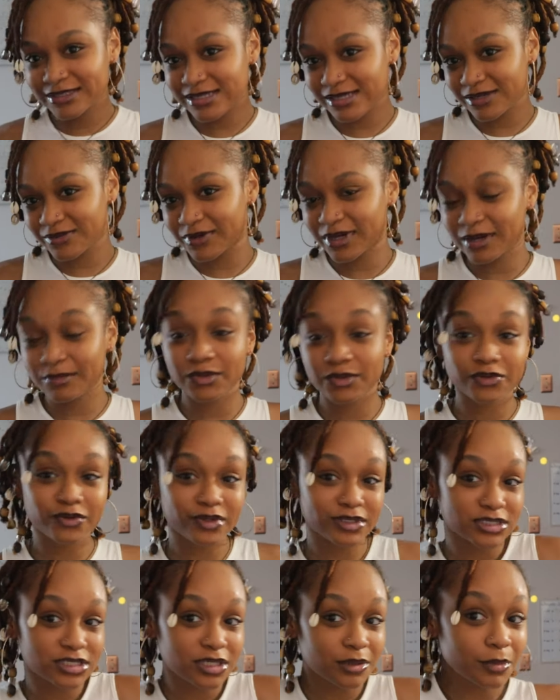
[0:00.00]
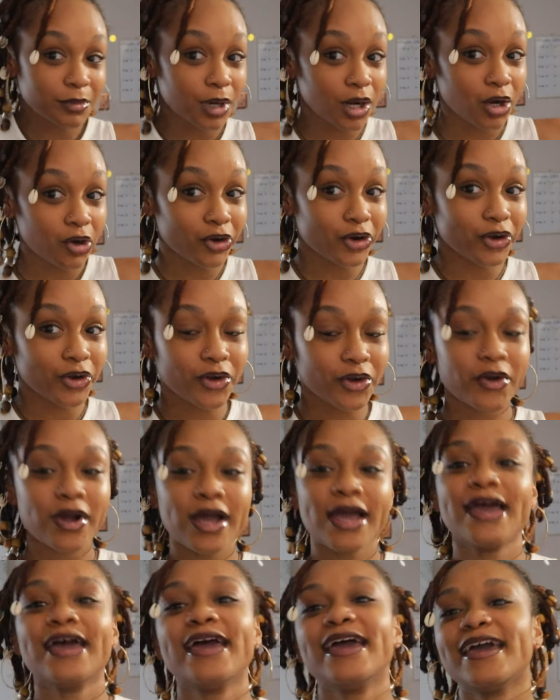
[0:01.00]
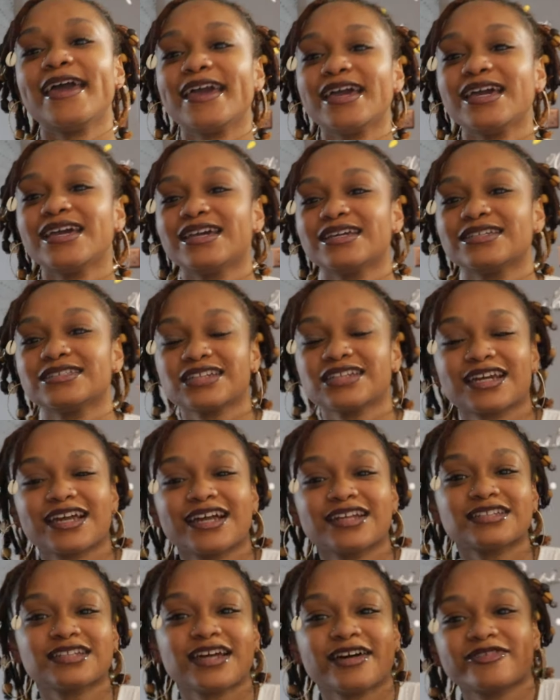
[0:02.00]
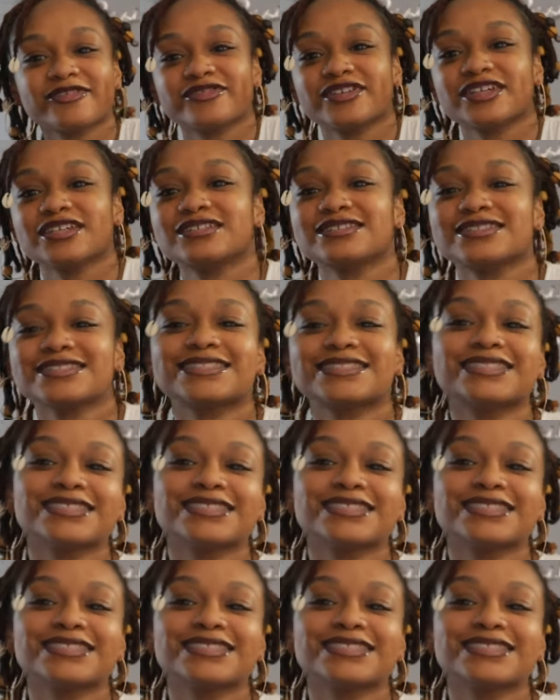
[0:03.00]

and see what I'm doing tomorrow and check out that fit.